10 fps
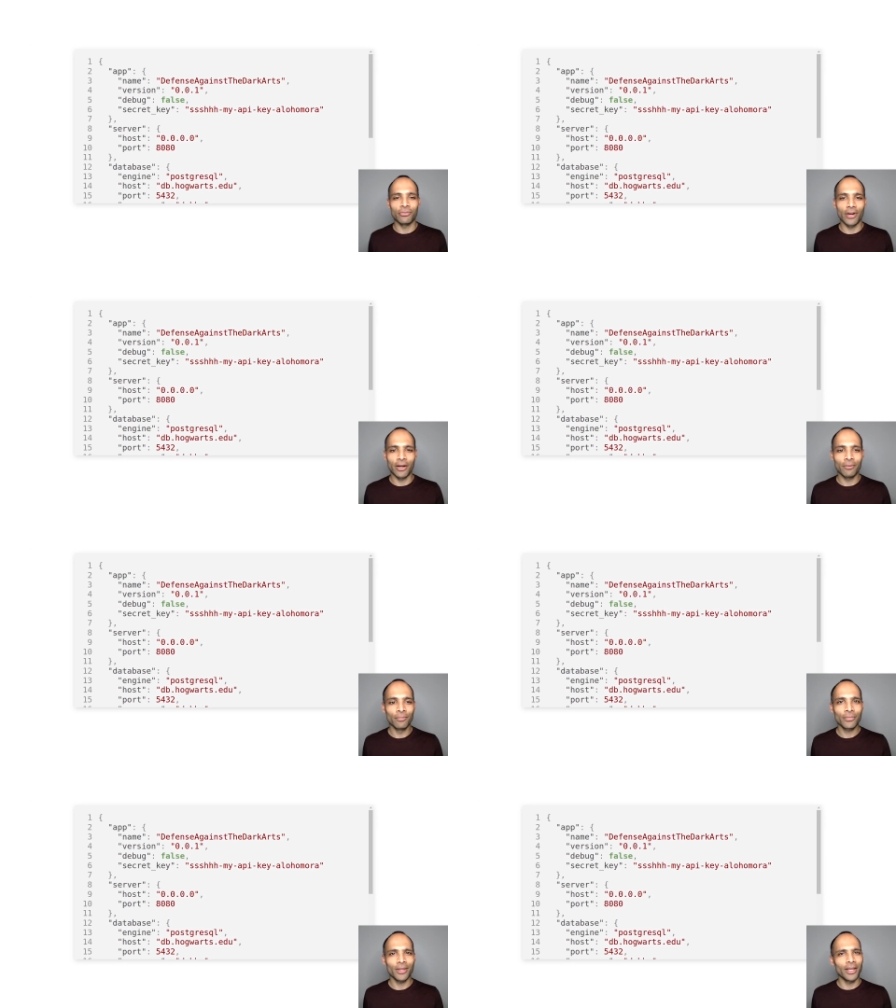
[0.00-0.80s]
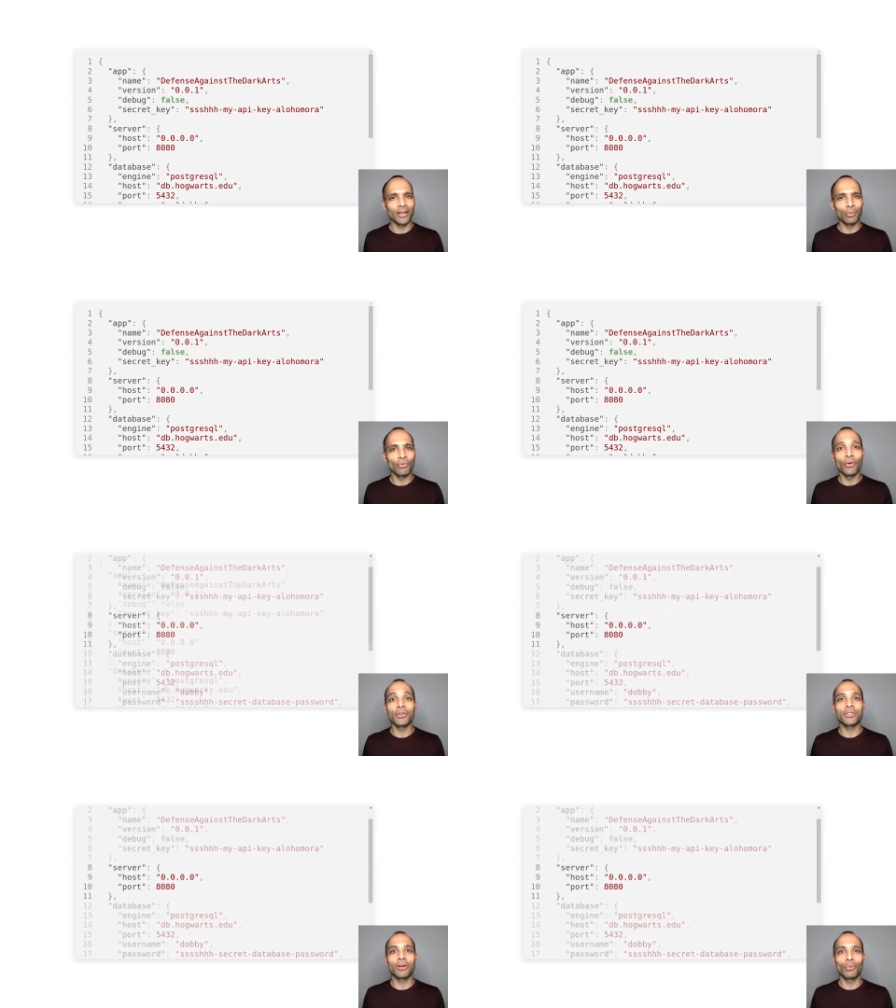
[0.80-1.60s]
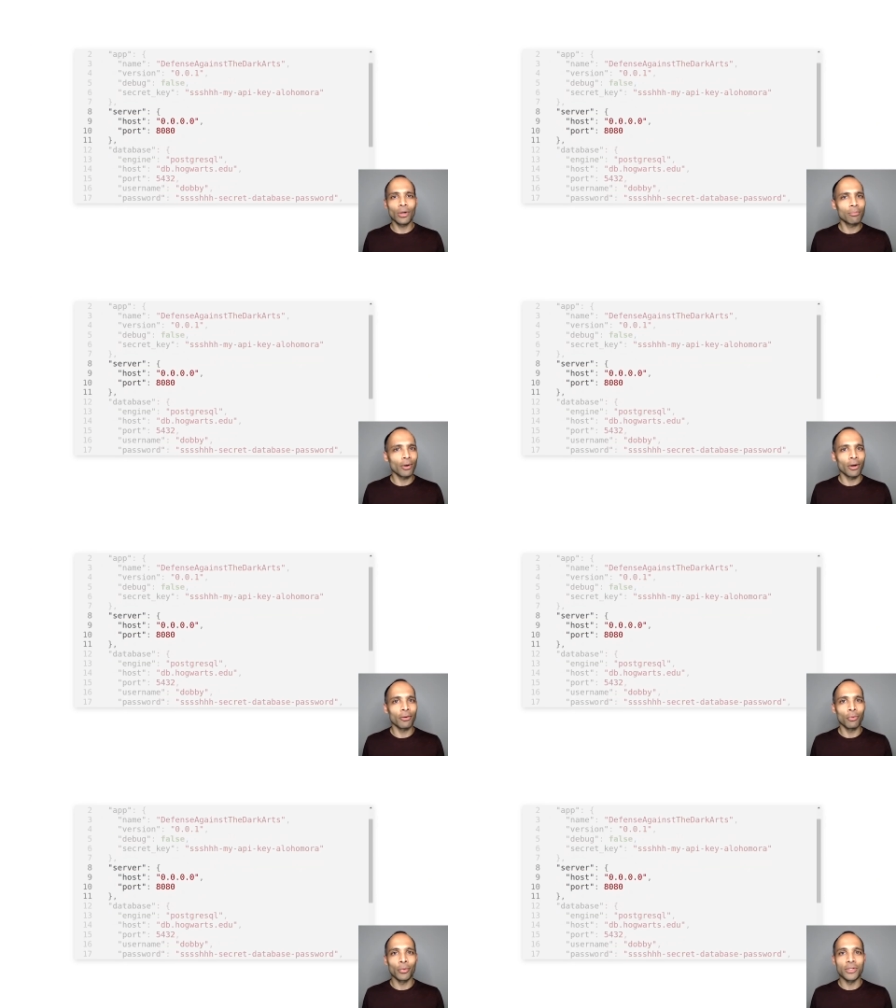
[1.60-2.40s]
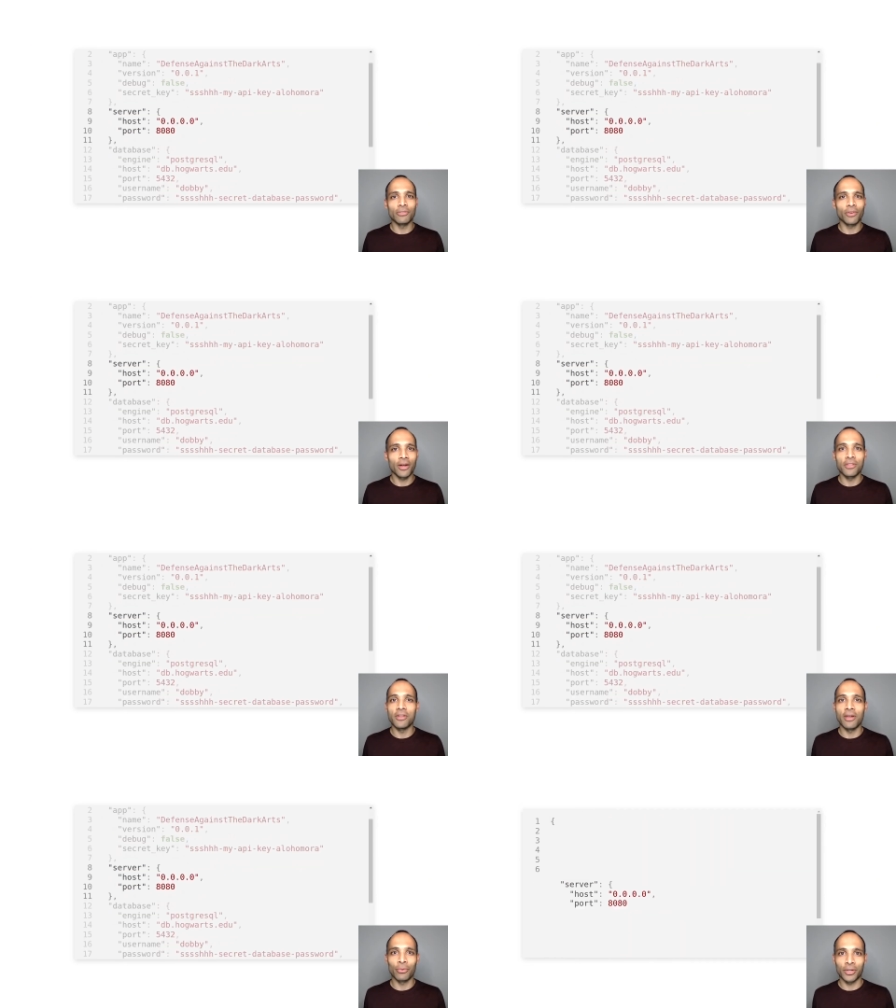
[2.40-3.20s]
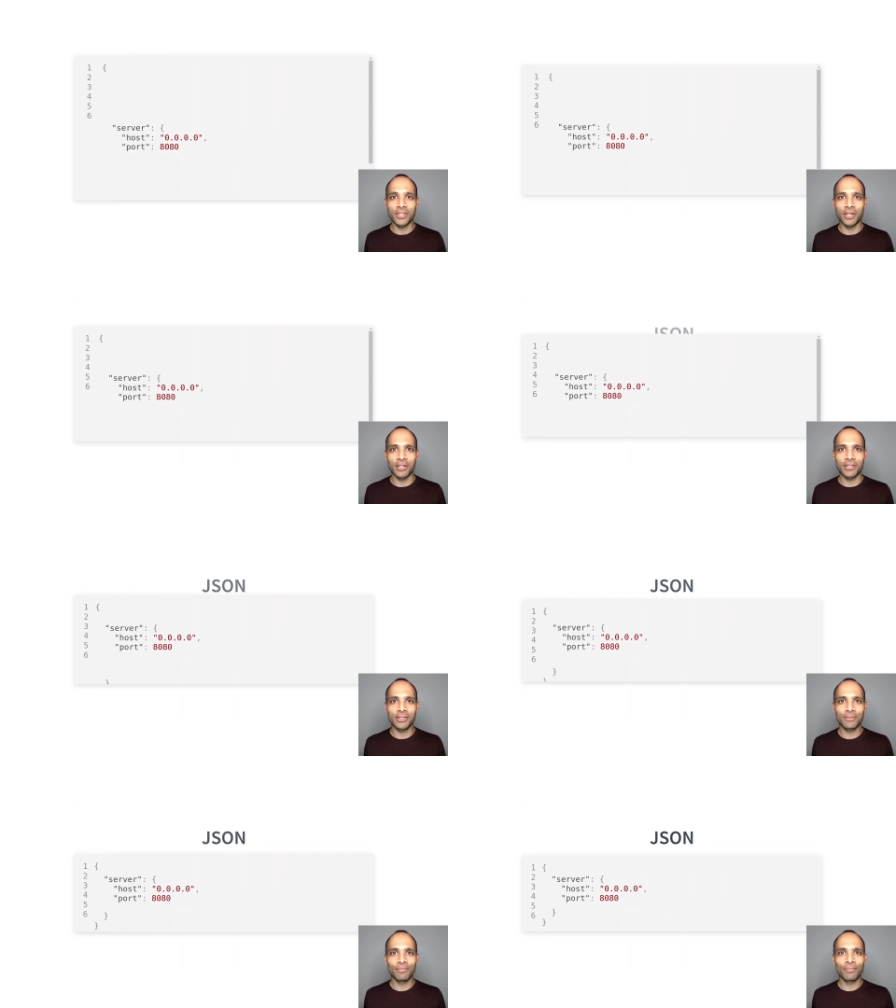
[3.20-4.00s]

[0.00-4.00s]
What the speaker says: file, and we'll focus on one part where we define the network settings.